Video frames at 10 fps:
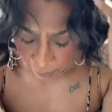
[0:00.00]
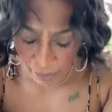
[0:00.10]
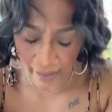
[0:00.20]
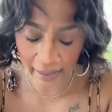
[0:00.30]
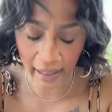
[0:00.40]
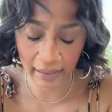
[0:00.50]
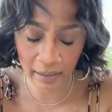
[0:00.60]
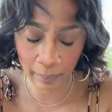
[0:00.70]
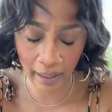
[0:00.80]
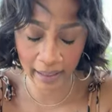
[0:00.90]
Bind, I
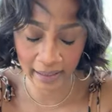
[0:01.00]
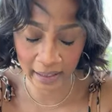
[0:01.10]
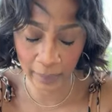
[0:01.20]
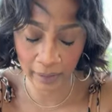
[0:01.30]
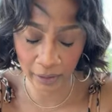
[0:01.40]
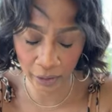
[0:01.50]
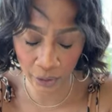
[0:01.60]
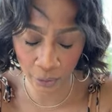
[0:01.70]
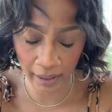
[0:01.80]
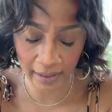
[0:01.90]
just bind the spirit of
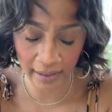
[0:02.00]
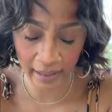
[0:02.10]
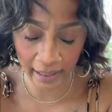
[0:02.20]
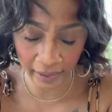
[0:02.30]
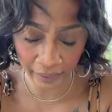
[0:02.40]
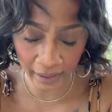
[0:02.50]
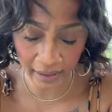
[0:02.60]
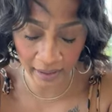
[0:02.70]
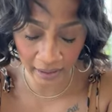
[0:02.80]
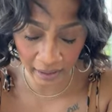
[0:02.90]
stress and
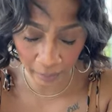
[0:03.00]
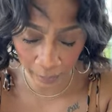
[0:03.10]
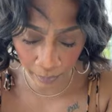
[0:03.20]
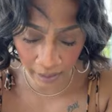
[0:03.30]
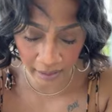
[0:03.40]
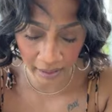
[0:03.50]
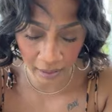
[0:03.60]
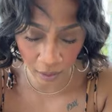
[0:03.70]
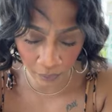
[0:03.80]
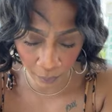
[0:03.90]
aggravation and depression
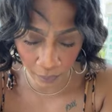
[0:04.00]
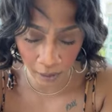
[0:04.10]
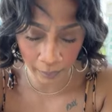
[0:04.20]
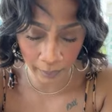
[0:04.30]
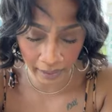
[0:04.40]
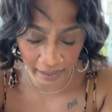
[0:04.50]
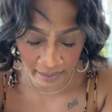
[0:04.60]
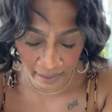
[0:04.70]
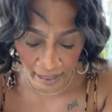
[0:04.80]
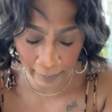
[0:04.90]
and overwhelm and
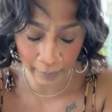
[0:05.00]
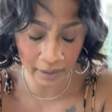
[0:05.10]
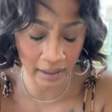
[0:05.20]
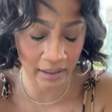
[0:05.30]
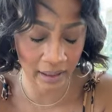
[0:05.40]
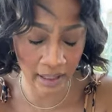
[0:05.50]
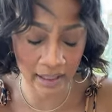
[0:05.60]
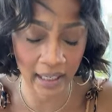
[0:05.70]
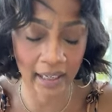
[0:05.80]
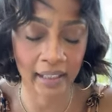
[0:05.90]
hypertension,
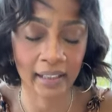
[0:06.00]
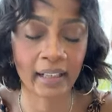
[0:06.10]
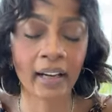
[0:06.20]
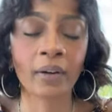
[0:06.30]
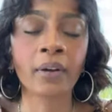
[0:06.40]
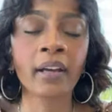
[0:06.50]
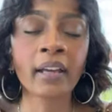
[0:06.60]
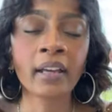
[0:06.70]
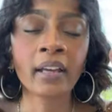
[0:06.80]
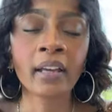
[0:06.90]
anxiety now.
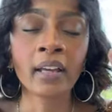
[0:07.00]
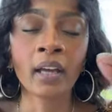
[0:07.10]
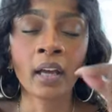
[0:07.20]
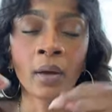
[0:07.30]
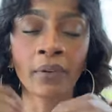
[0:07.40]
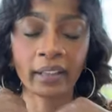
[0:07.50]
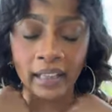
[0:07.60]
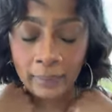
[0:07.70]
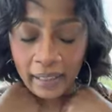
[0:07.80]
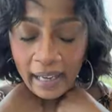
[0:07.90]
Father
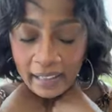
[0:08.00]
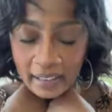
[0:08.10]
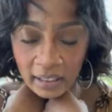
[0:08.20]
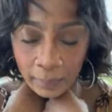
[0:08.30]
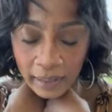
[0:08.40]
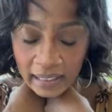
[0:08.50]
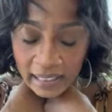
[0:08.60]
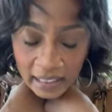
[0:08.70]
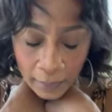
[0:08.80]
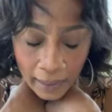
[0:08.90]
God, but I ask in a peace
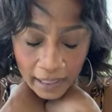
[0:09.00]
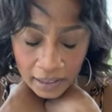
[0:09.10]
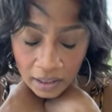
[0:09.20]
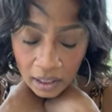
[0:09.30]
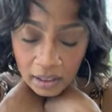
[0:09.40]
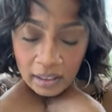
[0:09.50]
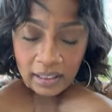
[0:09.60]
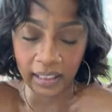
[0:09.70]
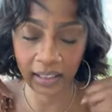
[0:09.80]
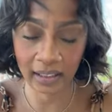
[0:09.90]
that surpasses all
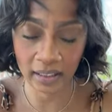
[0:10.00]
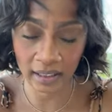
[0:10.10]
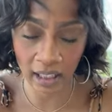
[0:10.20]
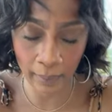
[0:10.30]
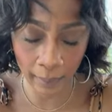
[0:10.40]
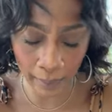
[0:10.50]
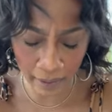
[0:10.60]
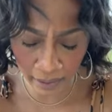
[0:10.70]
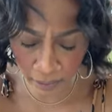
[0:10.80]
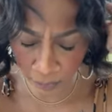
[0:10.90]
understanding just come
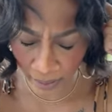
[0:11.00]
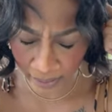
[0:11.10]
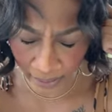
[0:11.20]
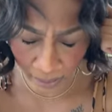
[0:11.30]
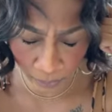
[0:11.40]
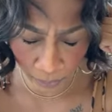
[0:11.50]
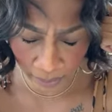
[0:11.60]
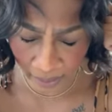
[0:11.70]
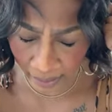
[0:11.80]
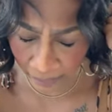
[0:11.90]
upon us right now,
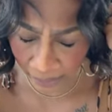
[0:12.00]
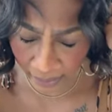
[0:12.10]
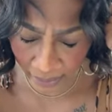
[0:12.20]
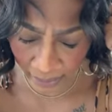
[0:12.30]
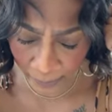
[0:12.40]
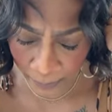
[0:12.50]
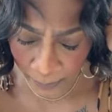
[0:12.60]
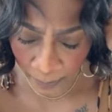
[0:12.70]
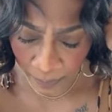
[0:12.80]
Lord God, Father God.